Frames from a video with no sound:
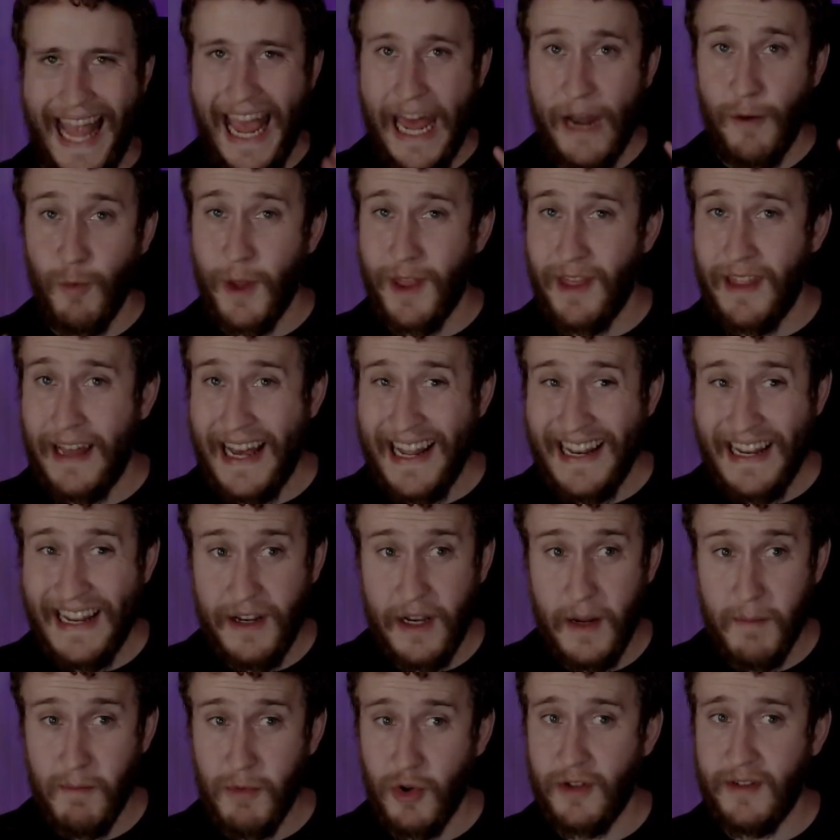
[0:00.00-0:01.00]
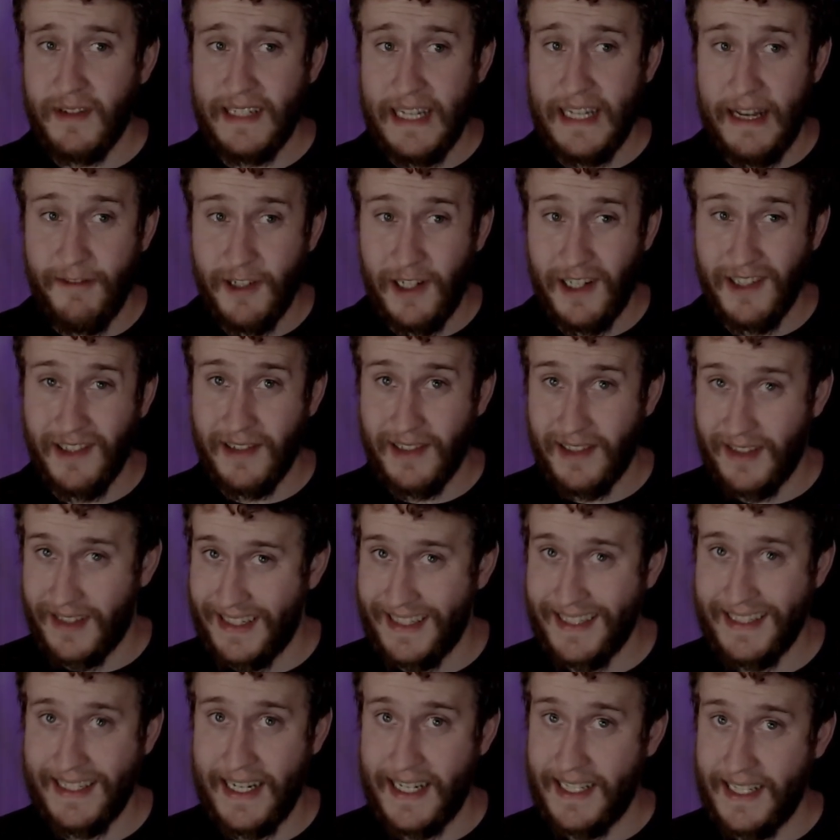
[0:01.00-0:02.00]
And with that, at number seven on this
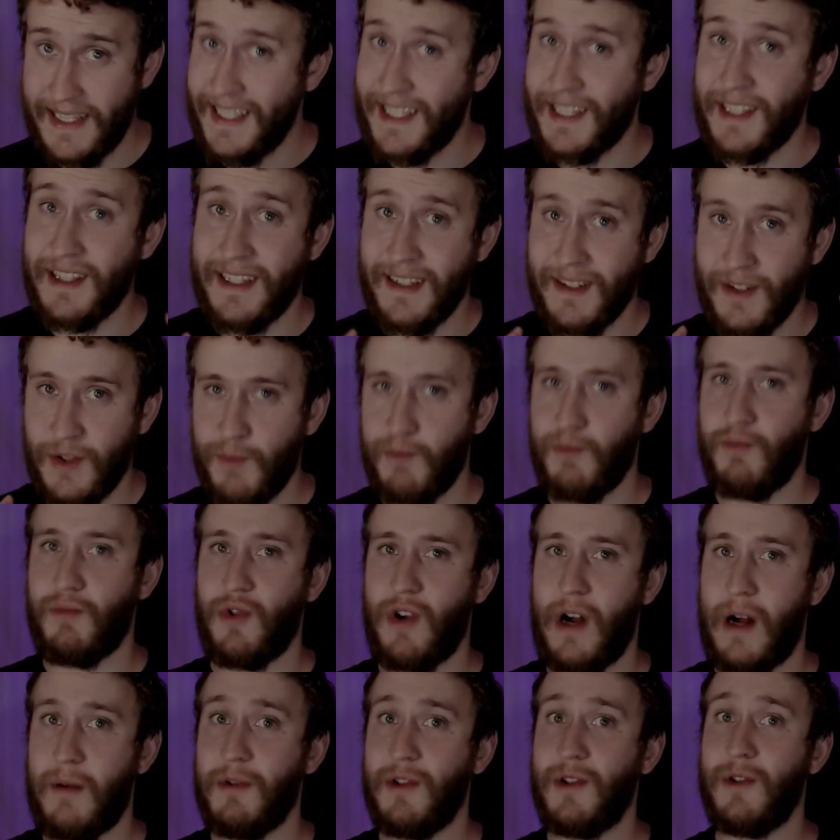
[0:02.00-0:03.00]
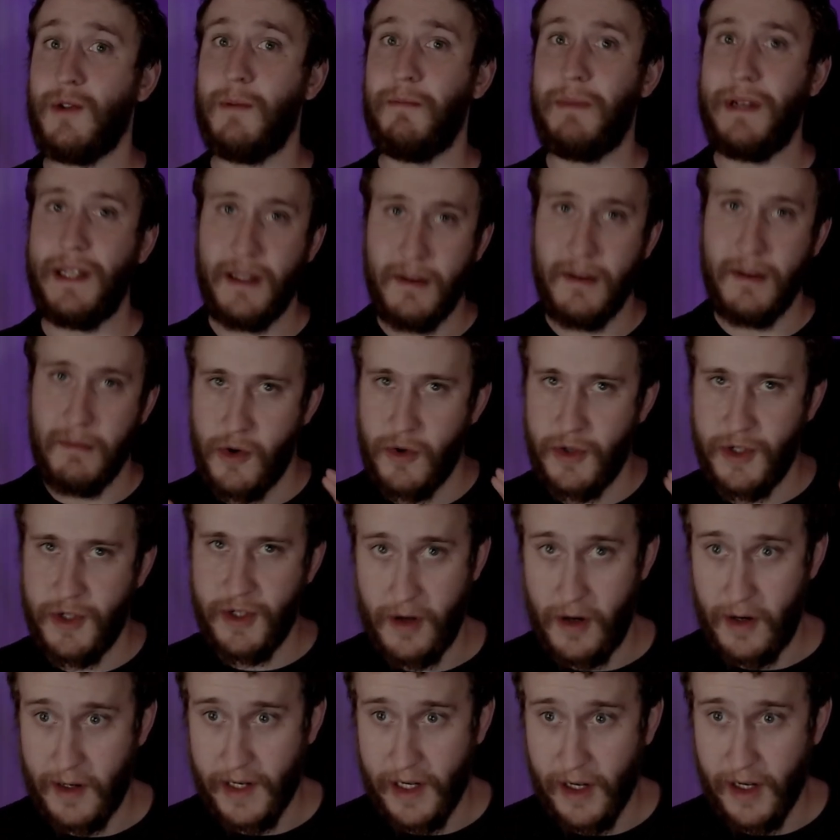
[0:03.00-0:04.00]
list, I think this probably will be the most
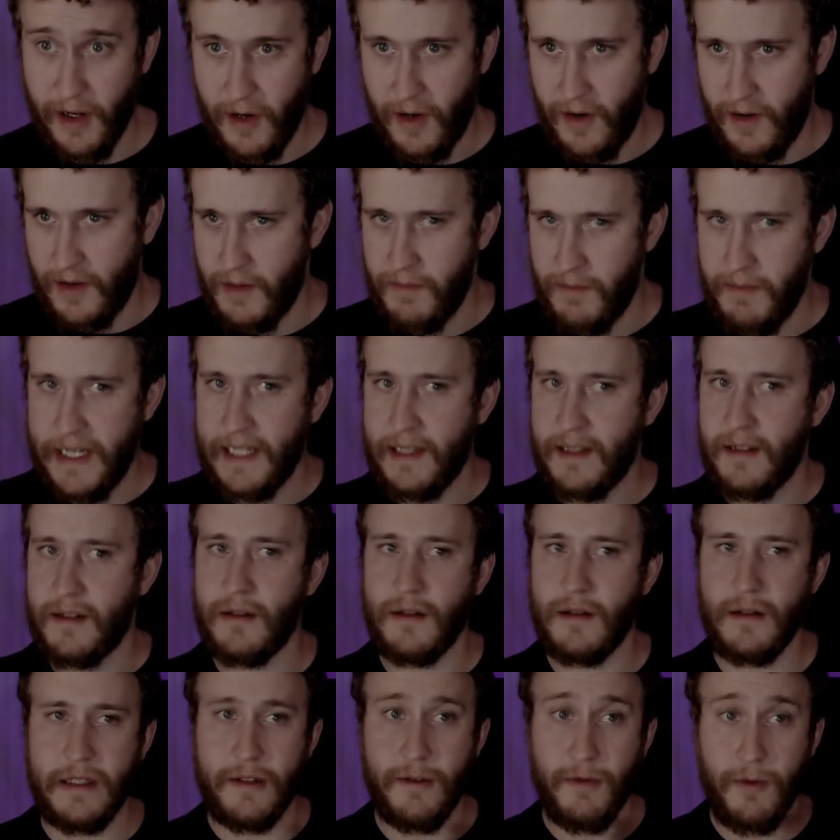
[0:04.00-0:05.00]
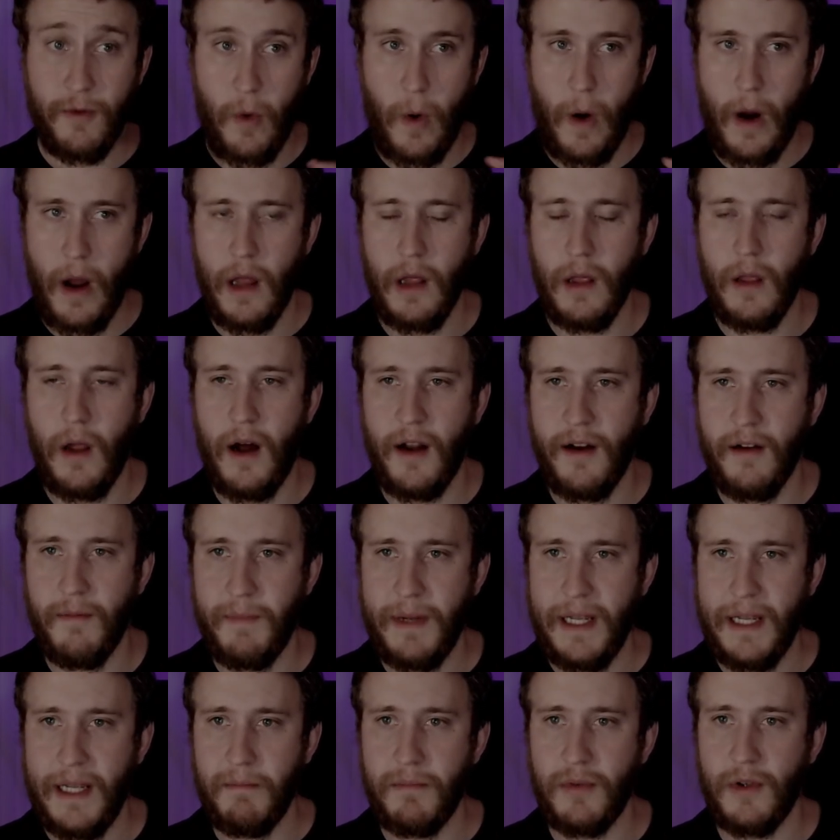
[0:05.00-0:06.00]
shocking card to make this list for a lot of
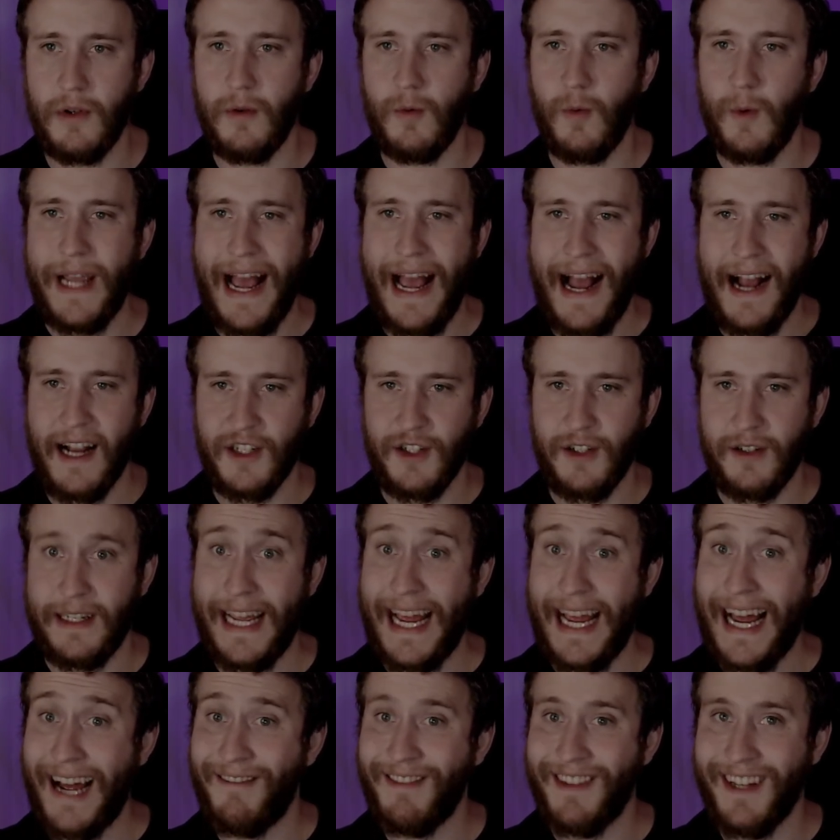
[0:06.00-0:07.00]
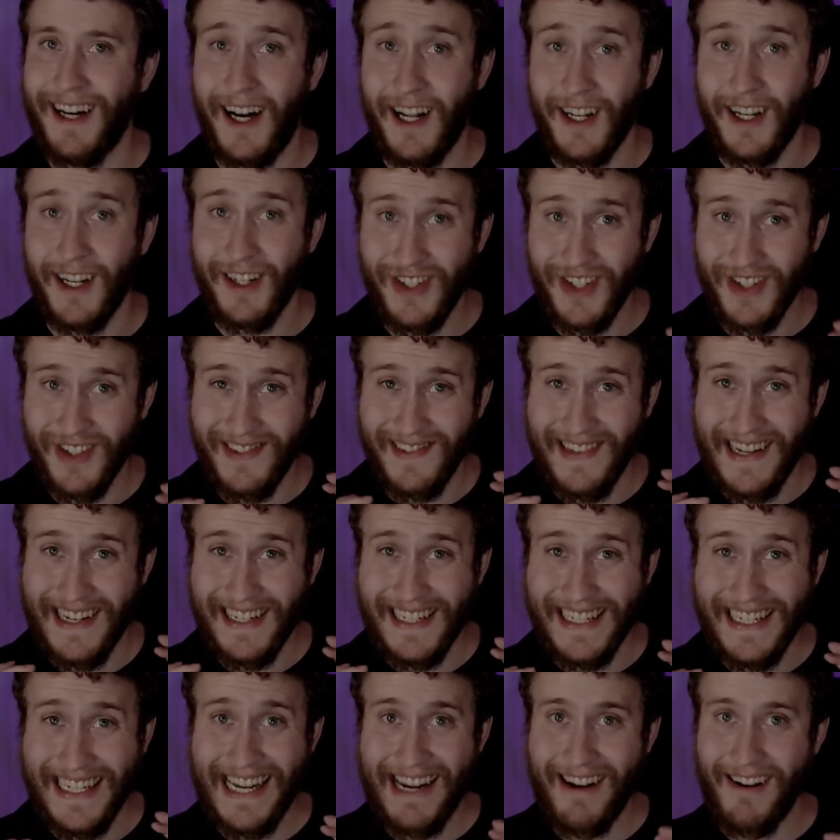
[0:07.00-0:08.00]
people. We actually have the Hunter
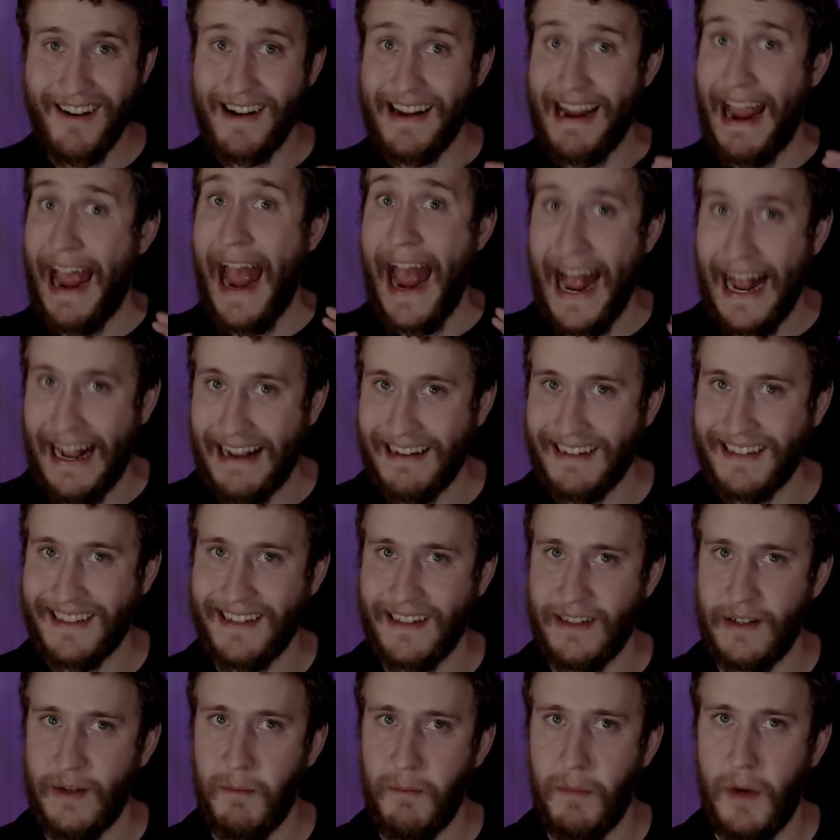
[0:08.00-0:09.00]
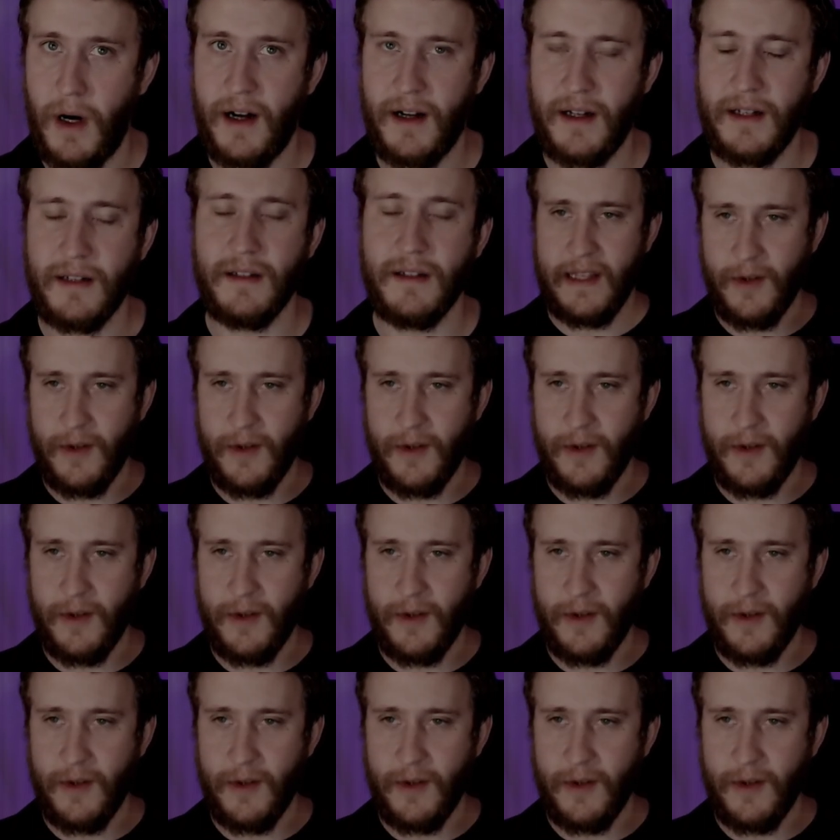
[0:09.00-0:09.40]
legendary Acidmaw.